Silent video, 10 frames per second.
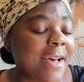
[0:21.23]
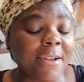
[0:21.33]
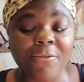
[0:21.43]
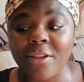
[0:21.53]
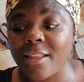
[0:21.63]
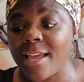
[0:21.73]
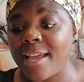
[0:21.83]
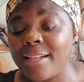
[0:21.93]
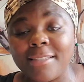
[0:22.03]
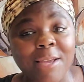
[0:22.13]
I
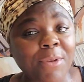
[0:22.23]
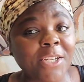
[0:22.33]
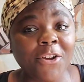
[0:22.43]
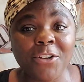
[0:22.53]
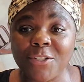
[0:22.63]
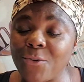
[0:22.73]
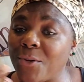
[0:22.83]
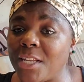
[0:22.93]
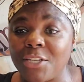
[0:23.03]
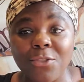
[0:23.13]
realized that my daughter is
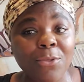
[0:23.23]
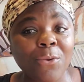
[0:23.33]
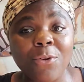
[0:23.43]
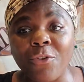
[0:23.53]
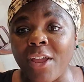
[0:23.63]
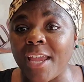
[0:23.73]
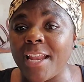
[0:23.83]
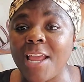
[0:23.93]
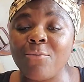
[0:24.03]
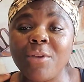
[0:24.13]
going into the 3rd
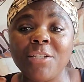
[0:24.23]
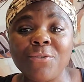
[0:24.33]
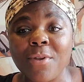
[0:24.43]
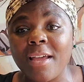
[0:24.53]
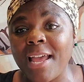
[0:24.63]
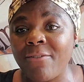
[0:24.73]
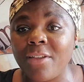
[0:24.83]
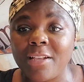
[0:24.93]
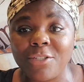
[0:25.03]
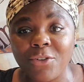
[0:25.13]
grade and we do not have a
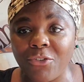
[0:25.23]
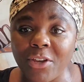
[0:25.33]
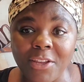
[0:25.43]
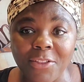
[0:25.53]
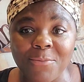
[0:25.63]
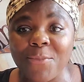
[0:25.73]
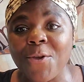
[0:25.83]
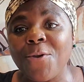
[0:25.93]
history curriculum.